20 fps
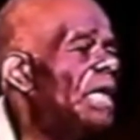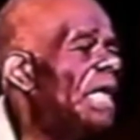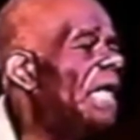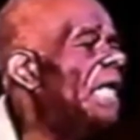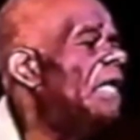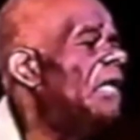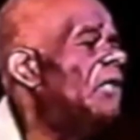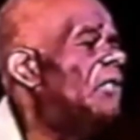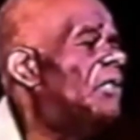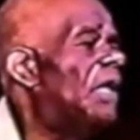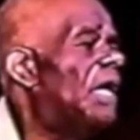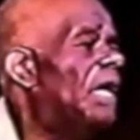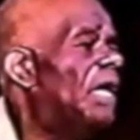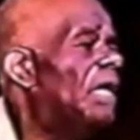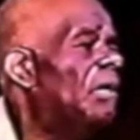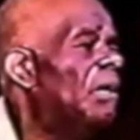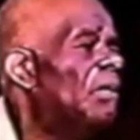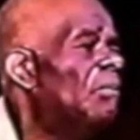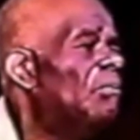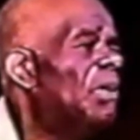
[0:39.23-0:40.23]

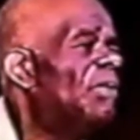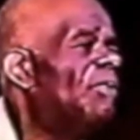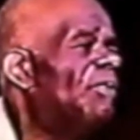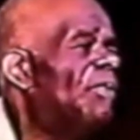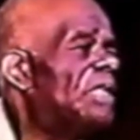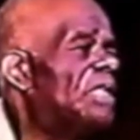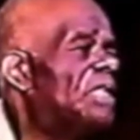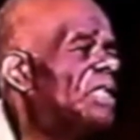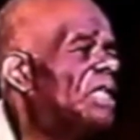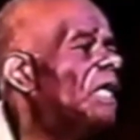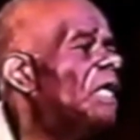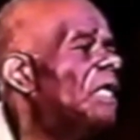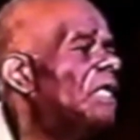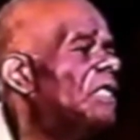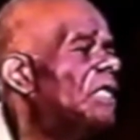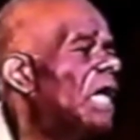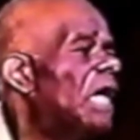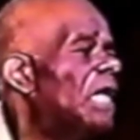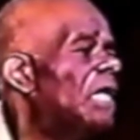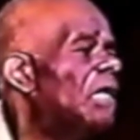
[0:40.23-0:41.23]
anything but
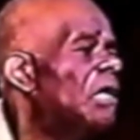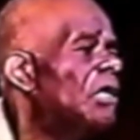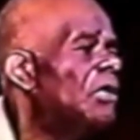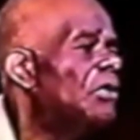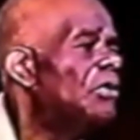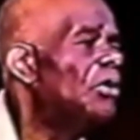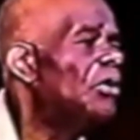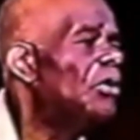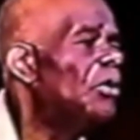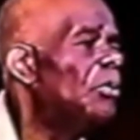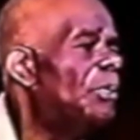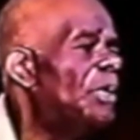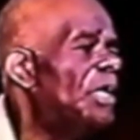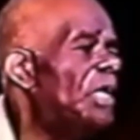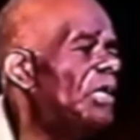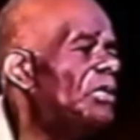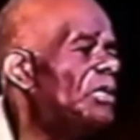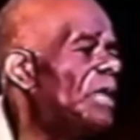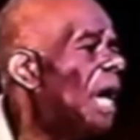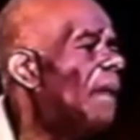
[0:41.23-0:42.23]
facilitate
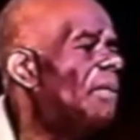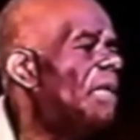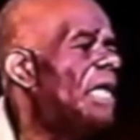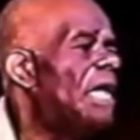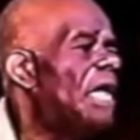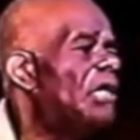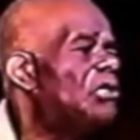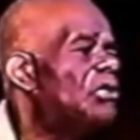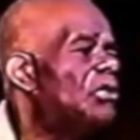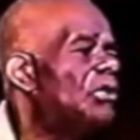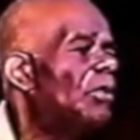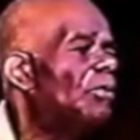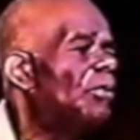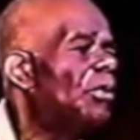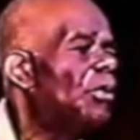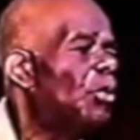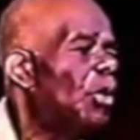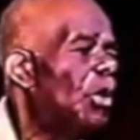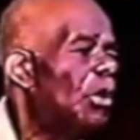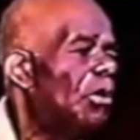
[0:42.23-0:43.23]
European domination of
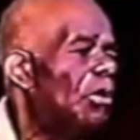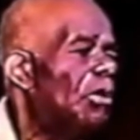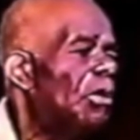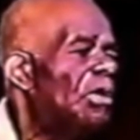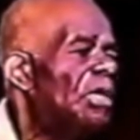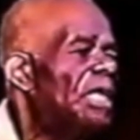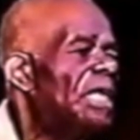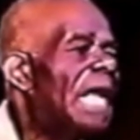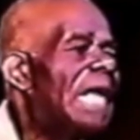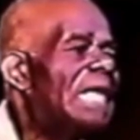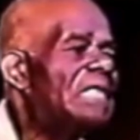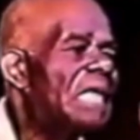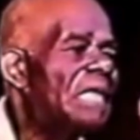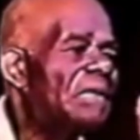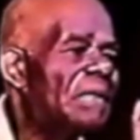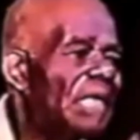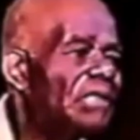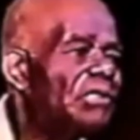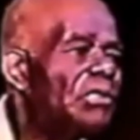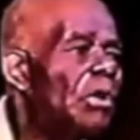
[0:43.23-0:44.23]
the world. And I
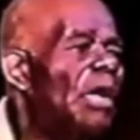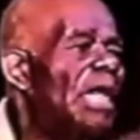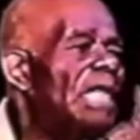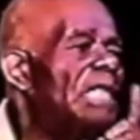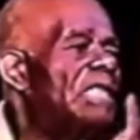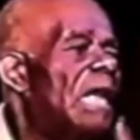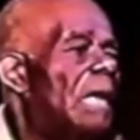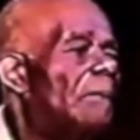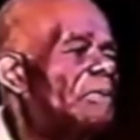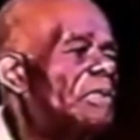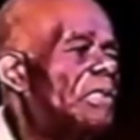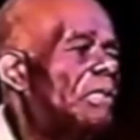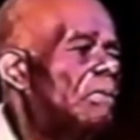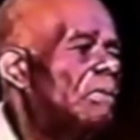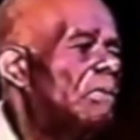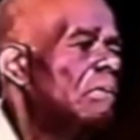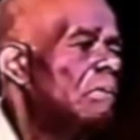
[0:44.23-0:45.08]
said there's no exception.